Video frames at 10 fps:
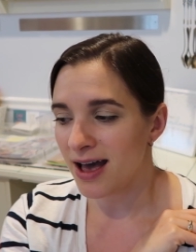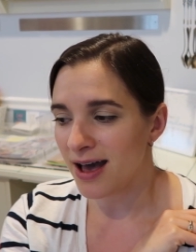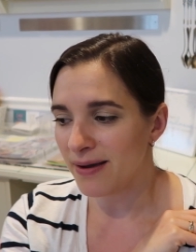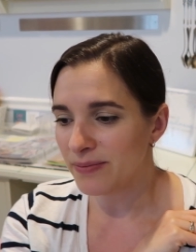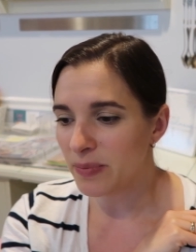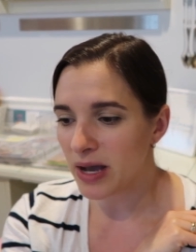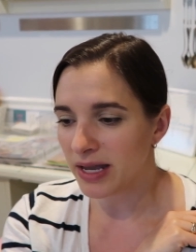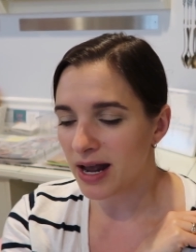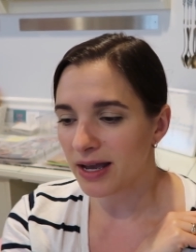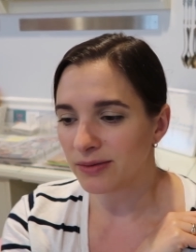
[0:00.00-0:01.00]
uh,
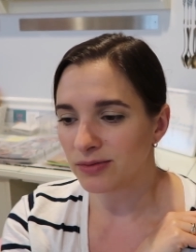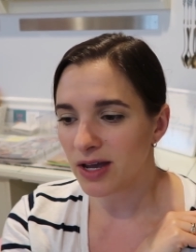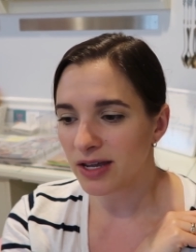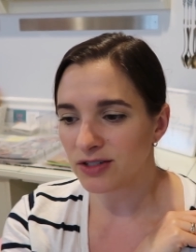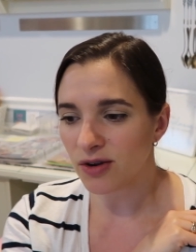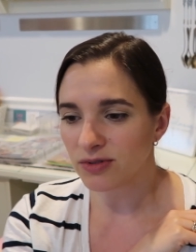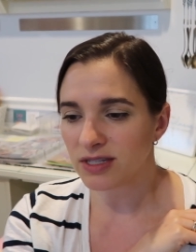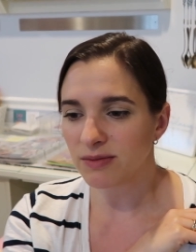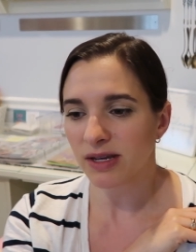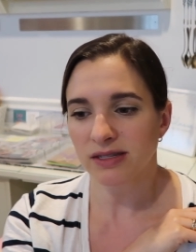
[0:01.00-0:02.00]
but I, I don't
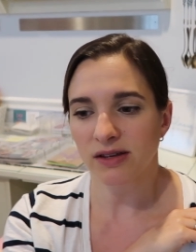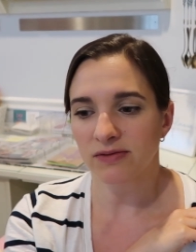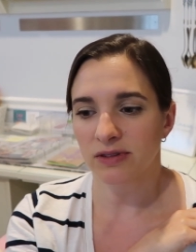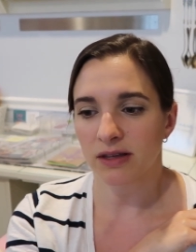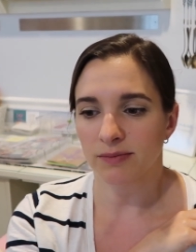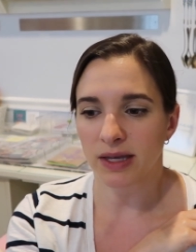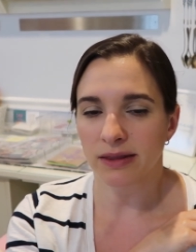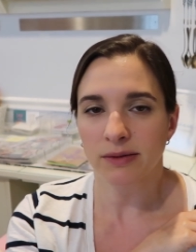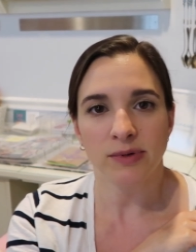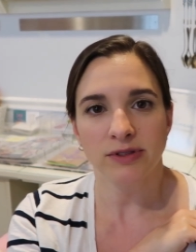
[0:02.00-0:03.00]
see myself
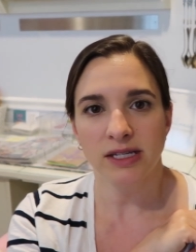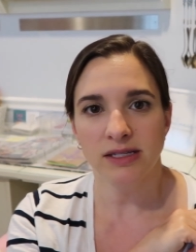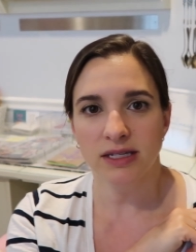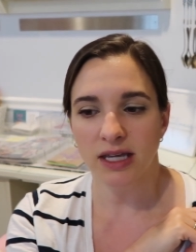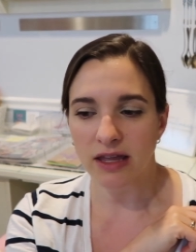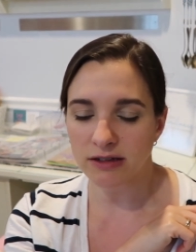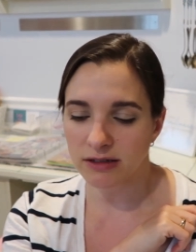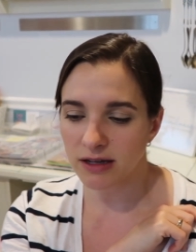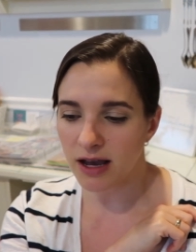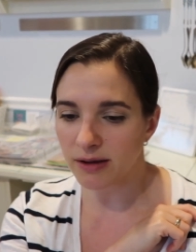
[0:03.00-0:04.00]
lumping their birthdays
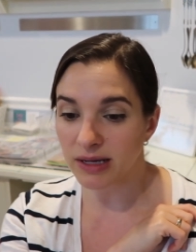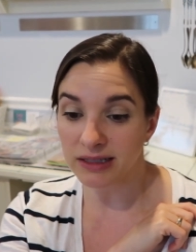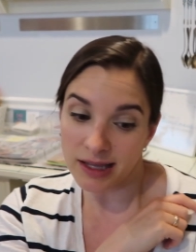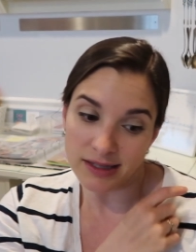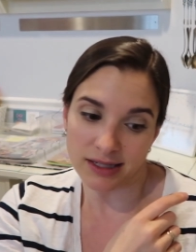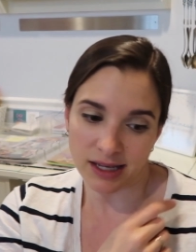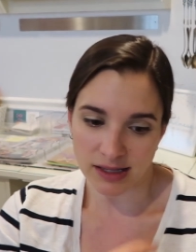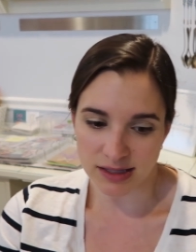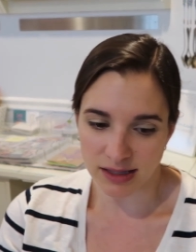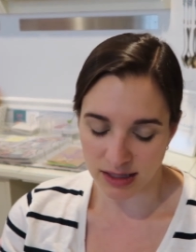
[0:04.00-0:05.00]
together, um, unless, like
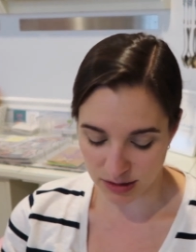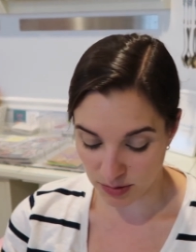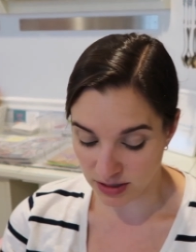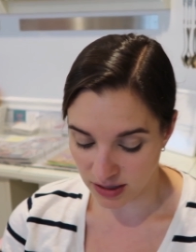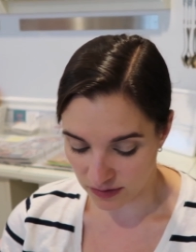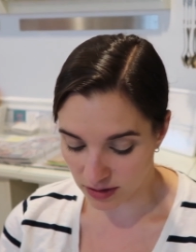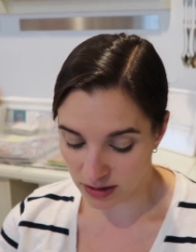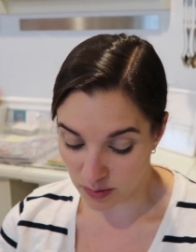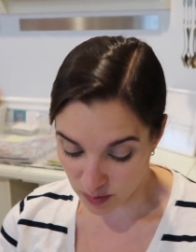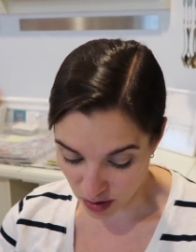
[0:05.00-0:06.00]
I said, they
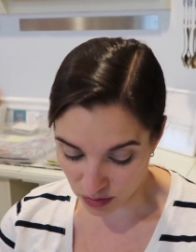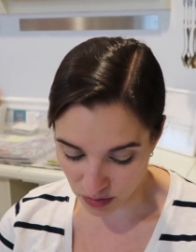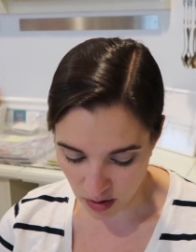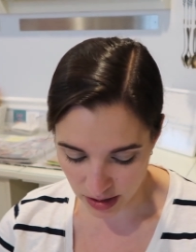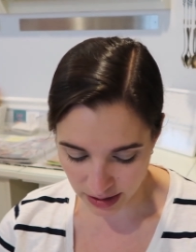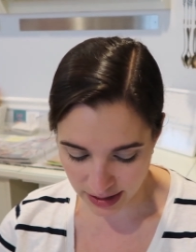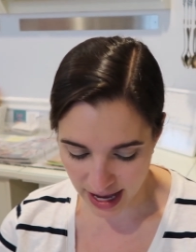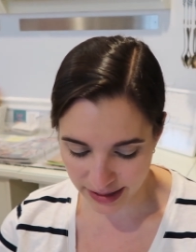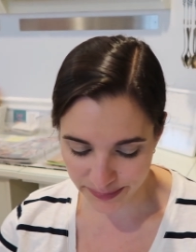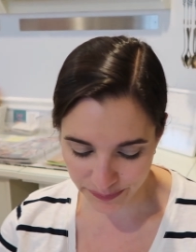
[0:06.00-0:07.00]
specifically both wanted
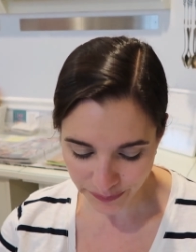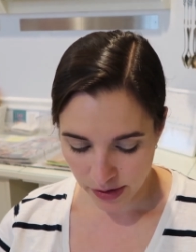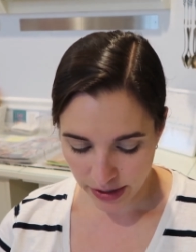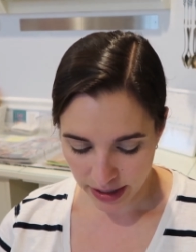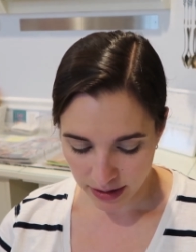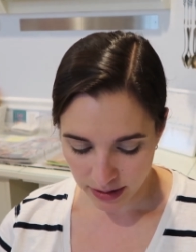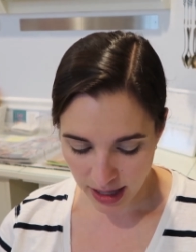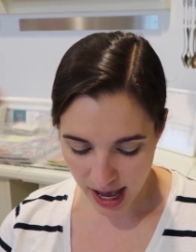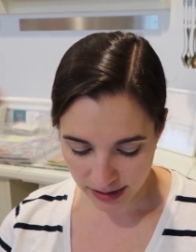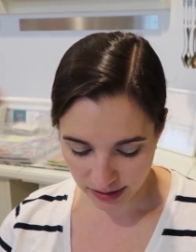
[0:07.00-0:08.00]
that. Okay,
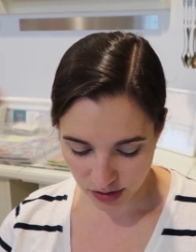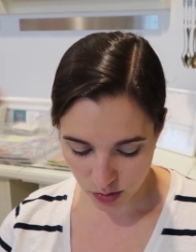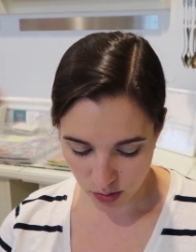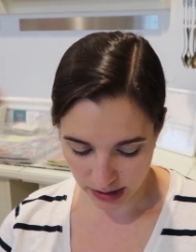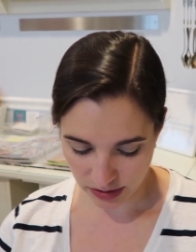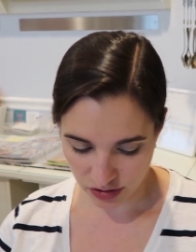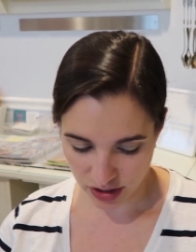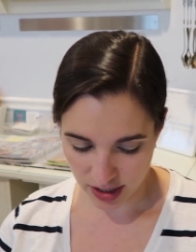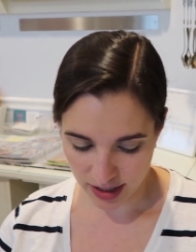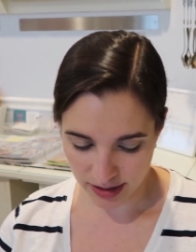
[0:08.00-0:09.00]
last
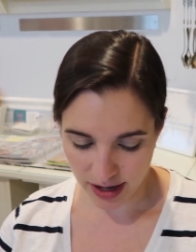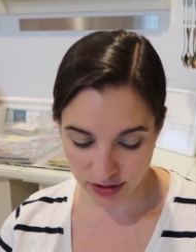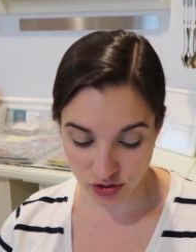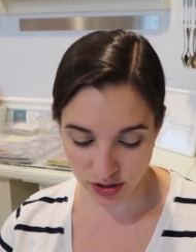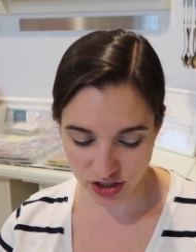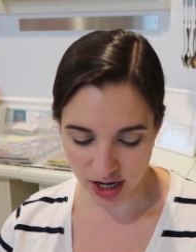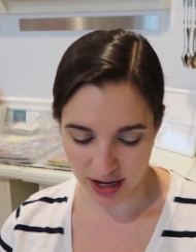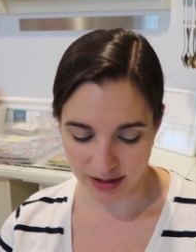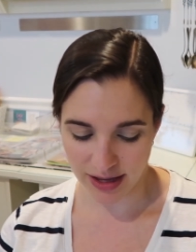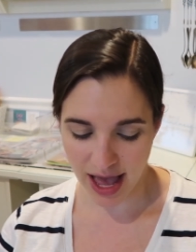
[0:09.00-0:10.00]
question. Trisha,
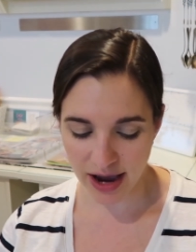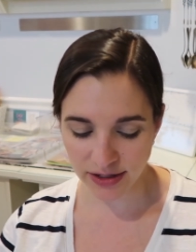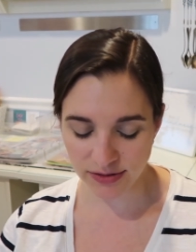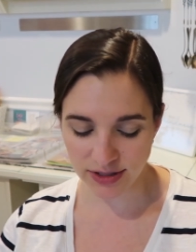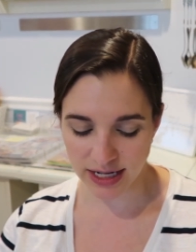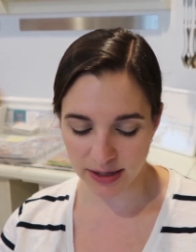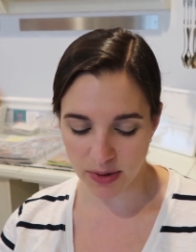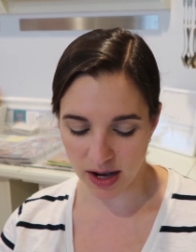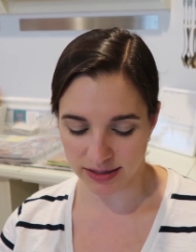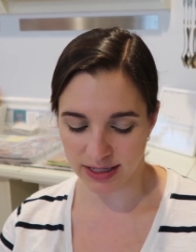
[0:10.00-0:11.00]
how do you stay
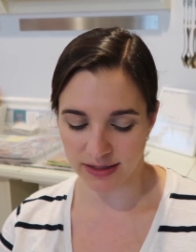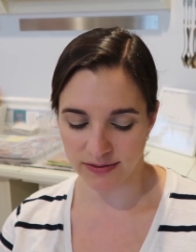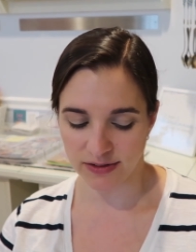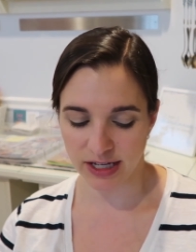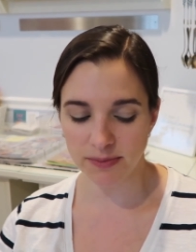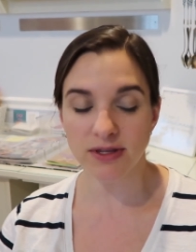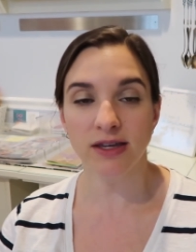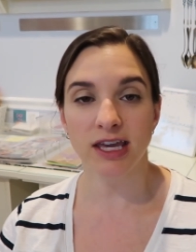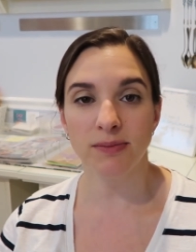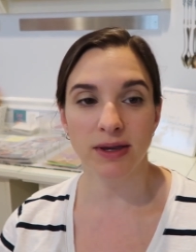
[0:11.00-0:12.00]
positive? Tips
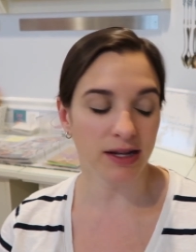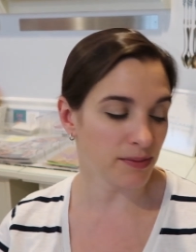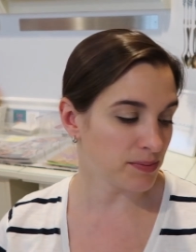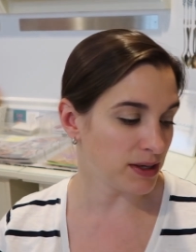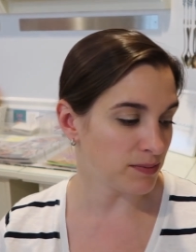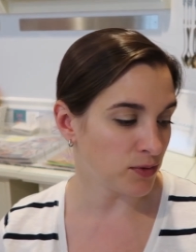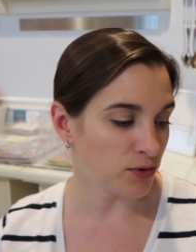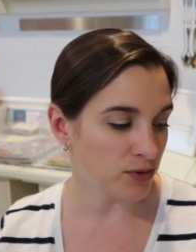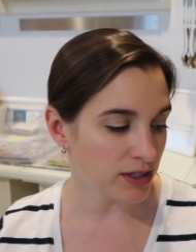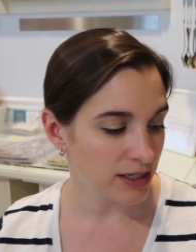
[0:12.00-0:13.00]
on keeping an upbeat
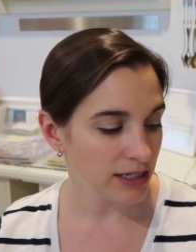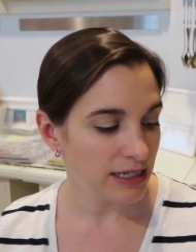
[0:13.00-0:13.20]
mood.